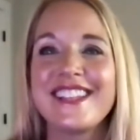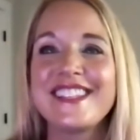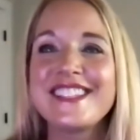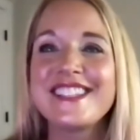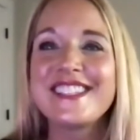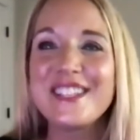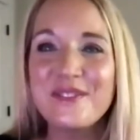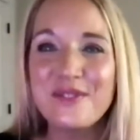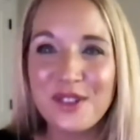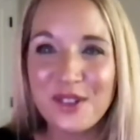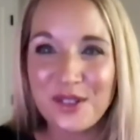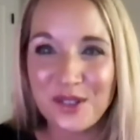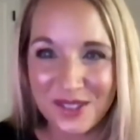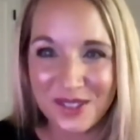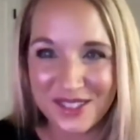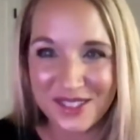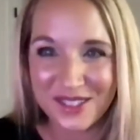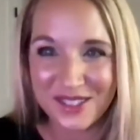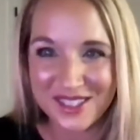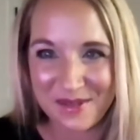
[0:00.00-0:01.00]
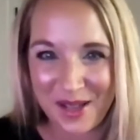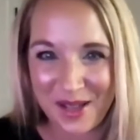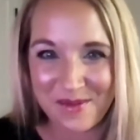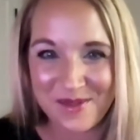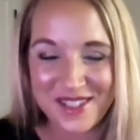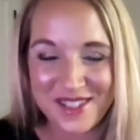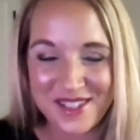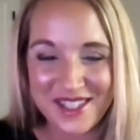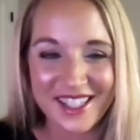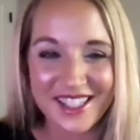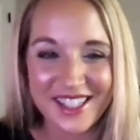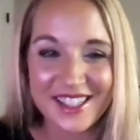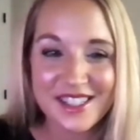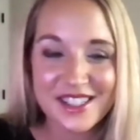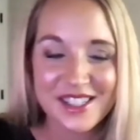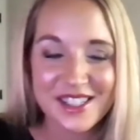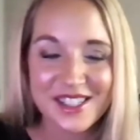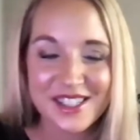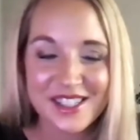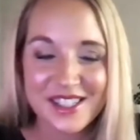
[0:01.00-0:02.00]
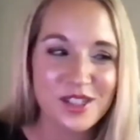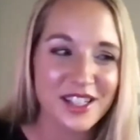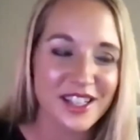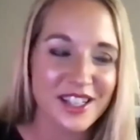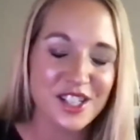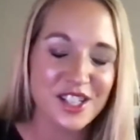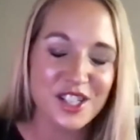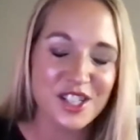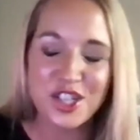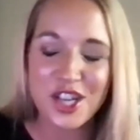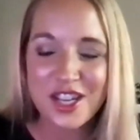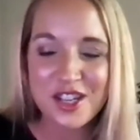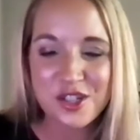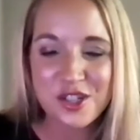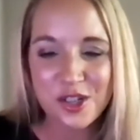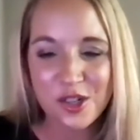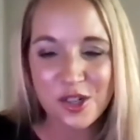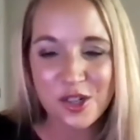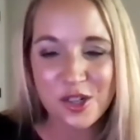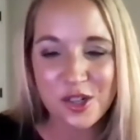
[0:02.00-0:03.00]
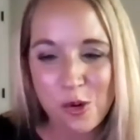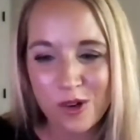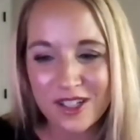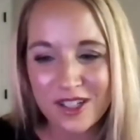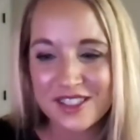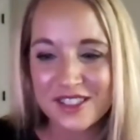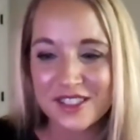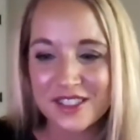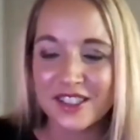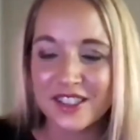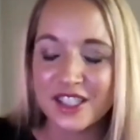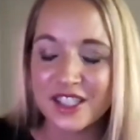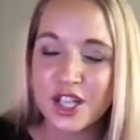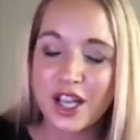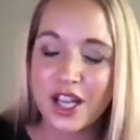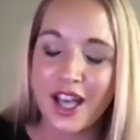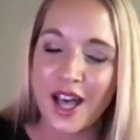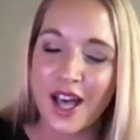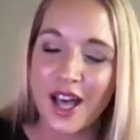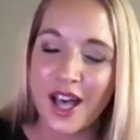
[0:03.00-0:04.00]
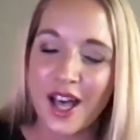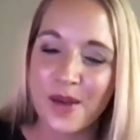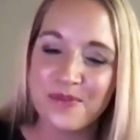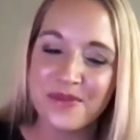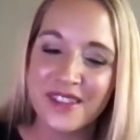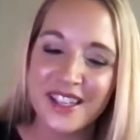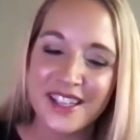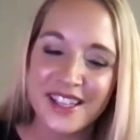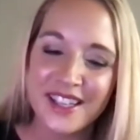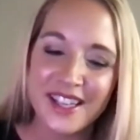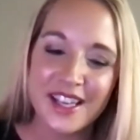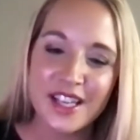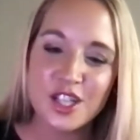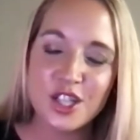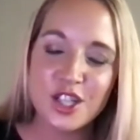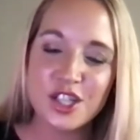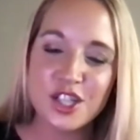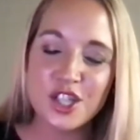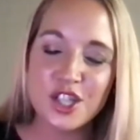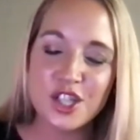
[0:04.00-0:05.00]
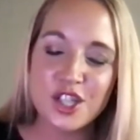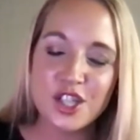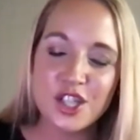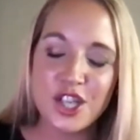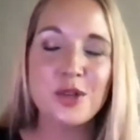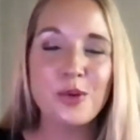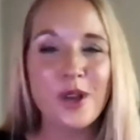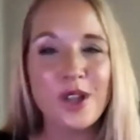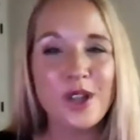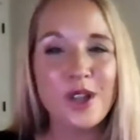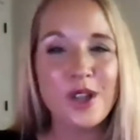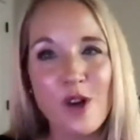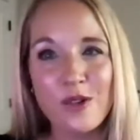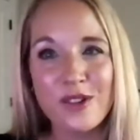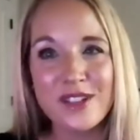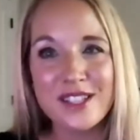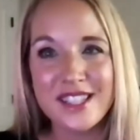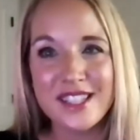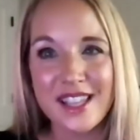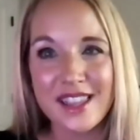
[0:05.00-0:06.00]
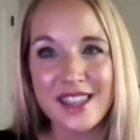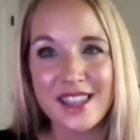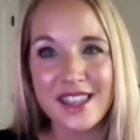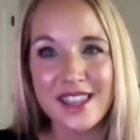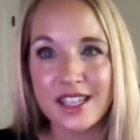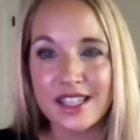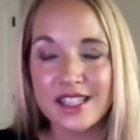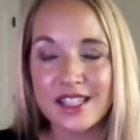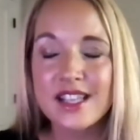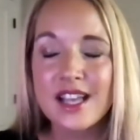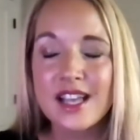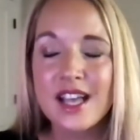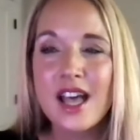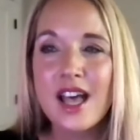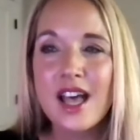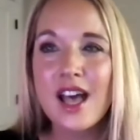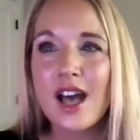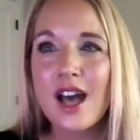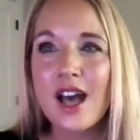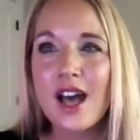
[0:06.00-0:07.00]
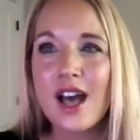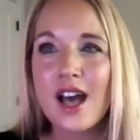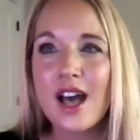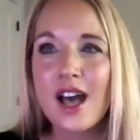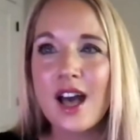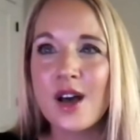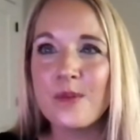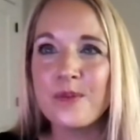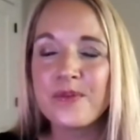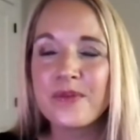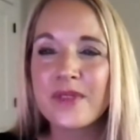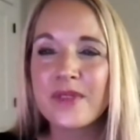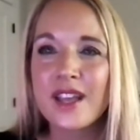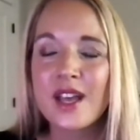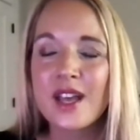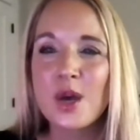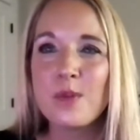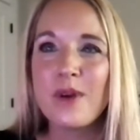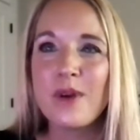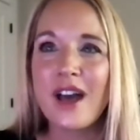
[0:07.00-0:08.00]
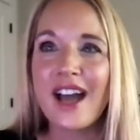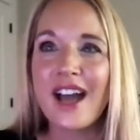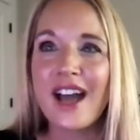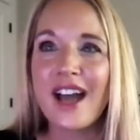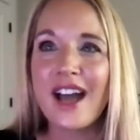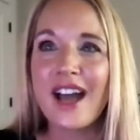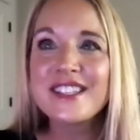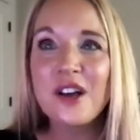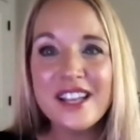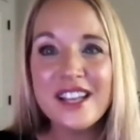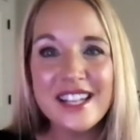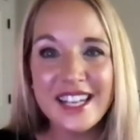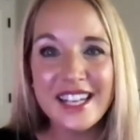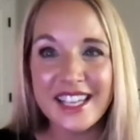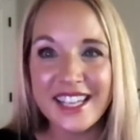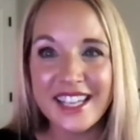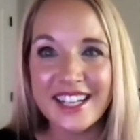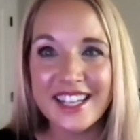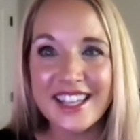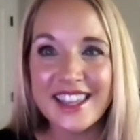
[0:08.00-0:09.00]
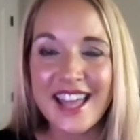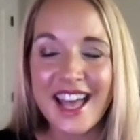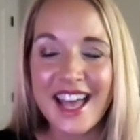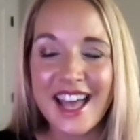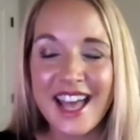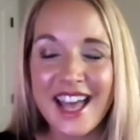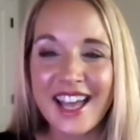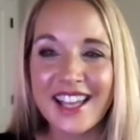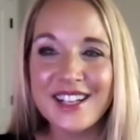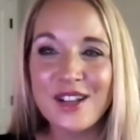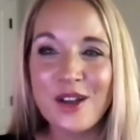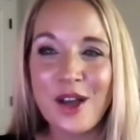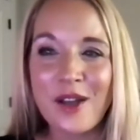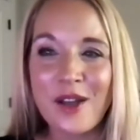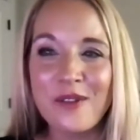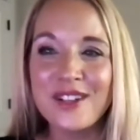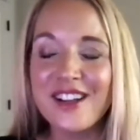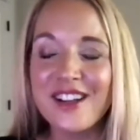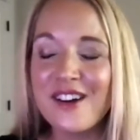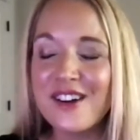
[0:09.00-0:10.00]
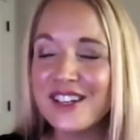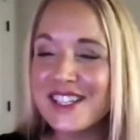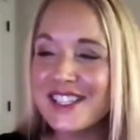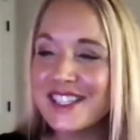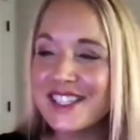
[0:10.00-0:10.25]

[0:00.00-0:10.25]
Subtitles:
it's difficult sometimes to change your course or just change the way you've always done things. But I saw a need that I'd